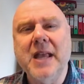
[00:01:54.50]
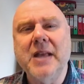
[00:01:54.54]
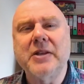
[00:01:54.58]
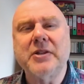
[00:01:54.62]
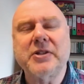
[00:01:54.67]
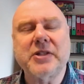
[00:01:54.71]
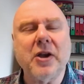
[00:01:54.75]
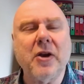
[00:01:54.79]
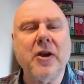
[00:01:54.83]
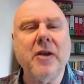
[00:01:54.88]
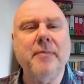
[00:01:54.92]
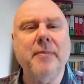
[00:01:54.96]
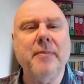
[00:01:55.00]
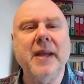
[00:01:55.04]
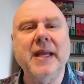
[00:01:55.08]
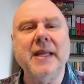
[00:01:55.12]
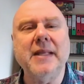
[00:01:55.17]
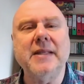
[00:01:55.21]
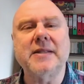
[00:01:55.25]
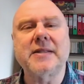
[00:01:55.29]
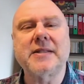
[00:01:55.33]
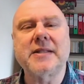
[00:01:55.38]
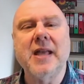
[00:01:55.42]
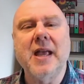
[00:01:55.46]
so it
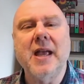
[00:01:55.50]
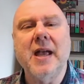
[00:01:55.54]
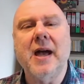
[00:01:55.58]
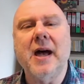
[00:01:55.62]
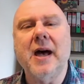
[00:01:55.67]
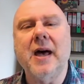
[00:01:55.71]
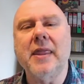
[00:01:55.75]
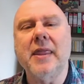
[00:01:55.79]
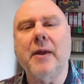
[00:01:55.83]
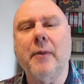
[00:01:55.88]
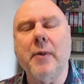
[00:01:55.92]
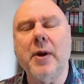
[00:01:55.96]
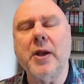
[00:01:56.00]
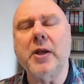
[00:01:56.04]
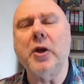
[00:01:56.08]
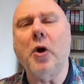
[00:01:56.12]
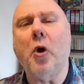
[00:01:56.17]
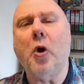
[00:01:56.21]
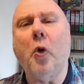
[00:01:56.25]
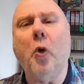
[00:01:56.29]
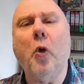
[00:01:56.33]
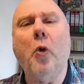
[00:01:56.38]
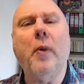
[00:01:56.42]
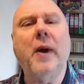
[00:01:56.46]
means that we're
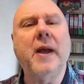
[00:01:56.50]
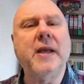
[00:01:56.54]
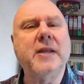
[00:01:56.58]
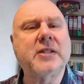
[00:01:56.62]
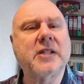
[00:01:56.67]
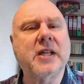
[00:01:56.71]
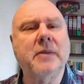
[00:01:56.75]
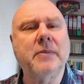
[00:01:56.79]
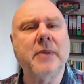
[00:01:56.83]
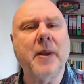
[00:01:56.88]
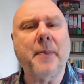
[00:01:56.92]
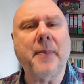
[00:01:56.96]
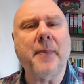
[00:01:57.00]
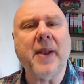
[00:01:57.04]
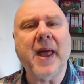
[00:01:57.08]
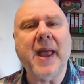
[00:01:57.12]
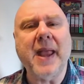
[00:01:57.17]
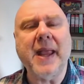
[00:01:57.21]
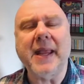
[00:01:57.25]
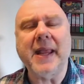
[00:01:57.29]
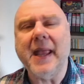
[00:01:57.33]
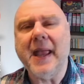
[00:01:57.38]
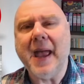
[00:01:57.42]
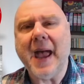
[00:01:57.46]
not always going to be
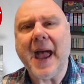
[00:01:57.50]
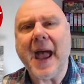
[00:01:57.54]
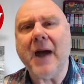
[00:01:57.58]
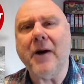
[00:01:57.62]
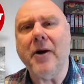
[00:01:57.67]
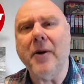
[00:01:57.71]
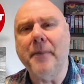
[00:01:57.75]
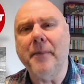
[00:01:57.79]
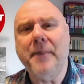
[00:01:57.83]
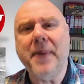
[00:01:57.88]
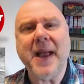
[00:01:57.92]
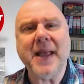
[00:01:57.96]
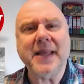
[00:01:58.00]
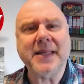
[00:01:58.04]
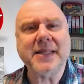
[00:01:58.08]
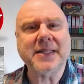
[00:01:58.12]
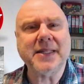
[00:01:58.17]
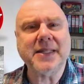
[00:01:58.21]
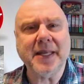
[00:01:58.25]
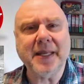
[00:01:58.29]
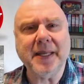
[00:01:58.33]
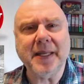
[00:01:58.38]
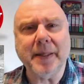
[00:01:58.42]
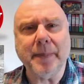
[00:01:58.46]
playing our best
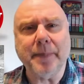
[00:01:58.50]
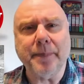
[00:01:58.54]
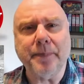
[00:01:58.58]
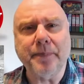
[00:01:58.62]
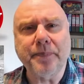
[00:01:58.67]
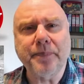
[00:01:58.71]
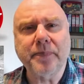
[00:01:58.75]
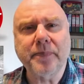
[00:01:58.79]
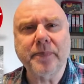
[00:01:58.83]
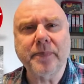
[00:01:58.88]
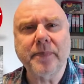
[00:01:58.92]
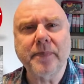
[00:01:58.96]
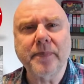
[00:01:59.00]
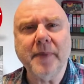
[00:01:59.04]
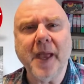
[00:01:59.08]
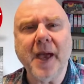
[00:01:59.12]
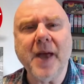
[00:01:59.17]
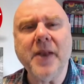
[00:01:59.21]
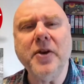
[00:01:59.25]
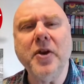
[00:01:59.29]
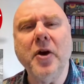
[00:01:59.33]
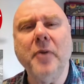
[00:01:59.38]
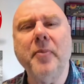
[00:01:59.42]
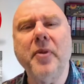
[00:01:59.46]
team.
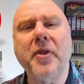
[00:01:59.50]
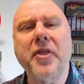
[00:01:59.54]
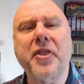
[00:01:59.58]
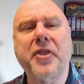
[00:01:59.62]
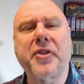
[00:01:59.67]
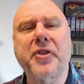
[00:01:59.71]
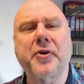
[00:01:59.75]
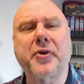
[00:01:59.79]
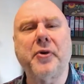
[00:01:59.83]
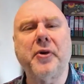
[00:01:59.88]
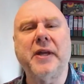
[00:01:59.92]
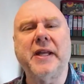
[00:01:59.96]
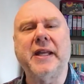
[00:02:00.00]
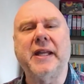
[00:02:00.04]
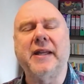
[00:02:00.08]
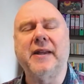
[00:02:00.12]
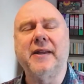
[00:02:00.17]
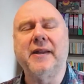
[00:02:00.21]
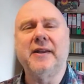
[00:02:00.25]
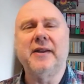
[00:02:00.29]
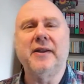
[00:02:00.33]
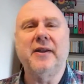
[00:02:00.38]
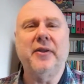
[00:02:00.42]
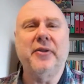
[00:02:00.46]
At number 3,
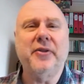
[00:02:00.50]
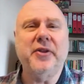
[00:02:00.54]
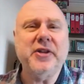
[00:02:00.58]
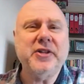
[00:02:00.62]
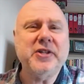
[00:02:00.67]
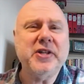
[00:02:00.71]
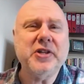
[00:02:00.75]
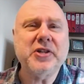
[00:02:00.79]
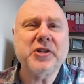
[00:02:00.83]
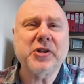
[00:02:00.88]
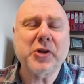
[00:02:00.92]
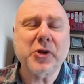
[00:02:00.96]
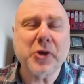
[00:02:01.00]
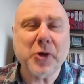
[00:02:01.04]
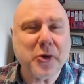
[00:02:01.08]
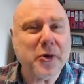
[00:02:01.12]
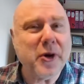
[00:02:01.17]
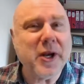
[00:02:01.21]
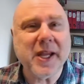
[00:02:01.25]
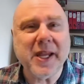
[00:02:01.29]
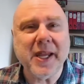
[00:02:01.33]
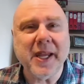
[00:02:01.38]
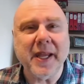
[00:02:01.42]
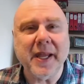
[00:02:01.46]
this is
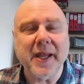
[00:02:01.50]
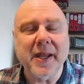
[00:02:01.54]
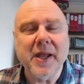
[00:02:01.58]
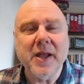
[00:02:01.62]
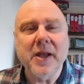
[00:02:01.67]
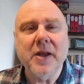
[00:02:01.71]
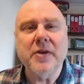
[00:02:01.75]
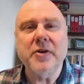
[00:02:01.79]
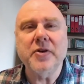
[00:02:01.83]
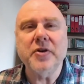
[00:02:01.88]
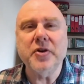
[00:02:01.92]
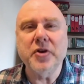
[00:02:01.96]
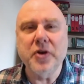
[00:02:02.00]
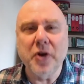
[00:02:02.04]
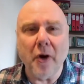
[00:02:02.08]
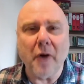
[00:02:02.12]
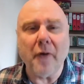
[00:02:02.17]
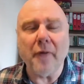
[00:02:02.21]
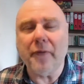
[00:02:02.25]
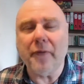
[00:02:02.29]
cricket, not